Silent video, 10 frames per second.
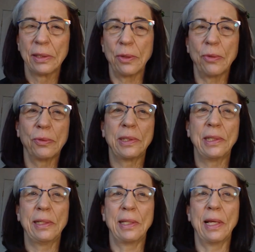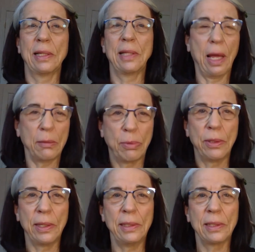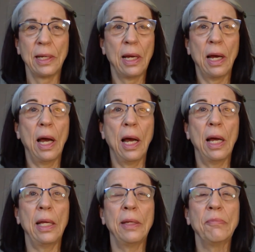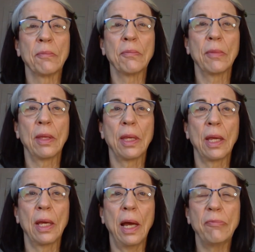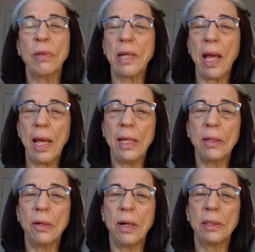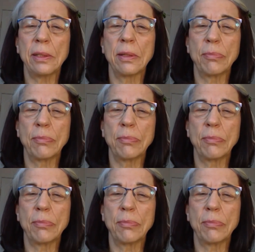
So she said, at that point, I I've been hanging on to the